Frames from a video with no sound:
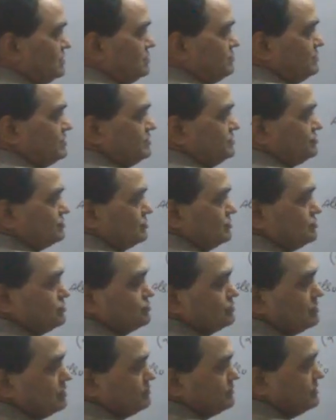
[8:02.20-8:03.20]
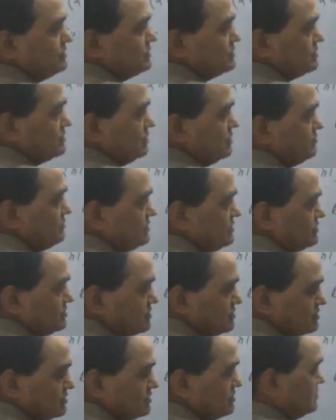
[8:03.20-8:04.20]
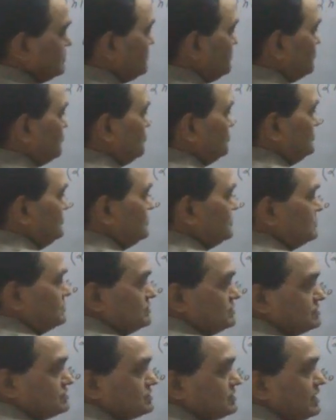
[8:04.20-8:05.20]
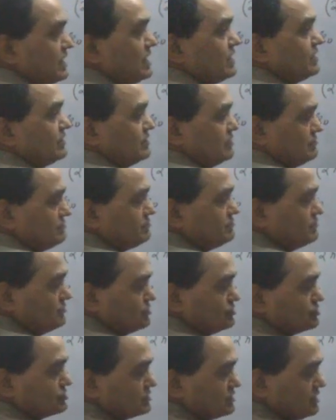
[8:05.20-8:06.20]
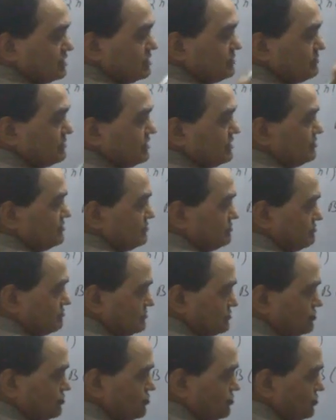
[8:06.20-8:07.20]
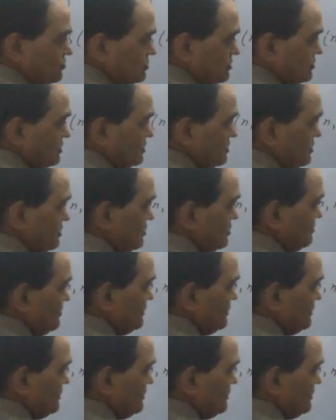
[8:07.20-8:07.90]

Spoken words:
mn is equal to gamma n. So here it is nn, not mn. So in